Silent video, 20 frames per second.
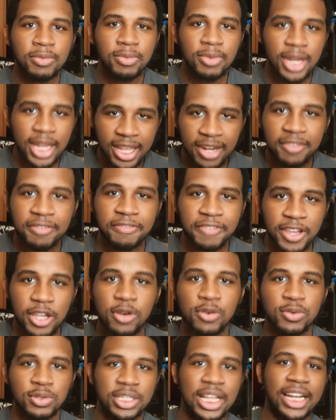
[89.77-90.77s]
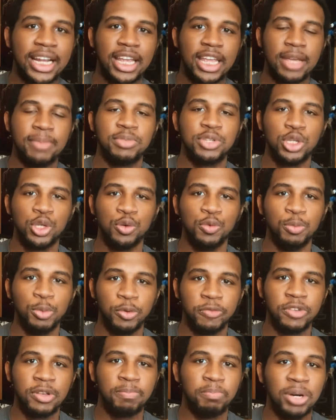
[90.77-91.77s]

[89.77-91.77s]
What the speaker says: it feels like an MCU movie,